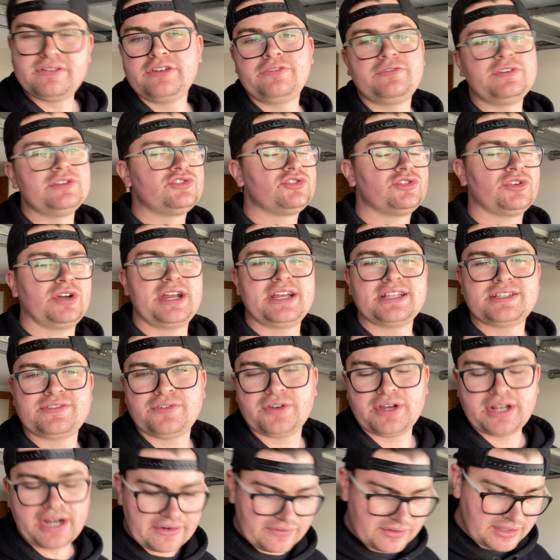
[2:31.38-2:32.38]
if we
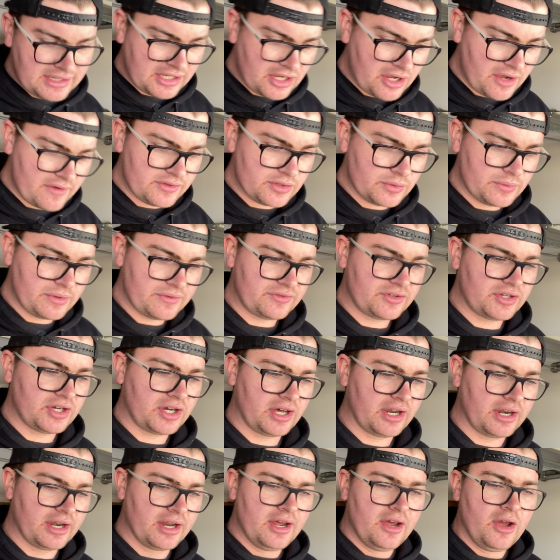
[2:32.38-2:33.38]
transferred everything over that we've
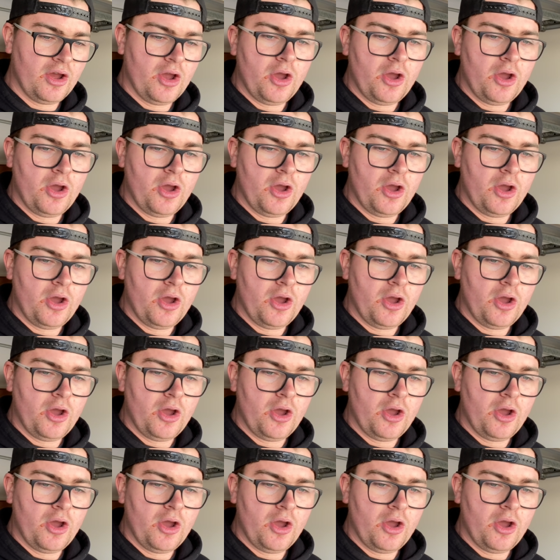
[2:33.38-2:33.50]
got,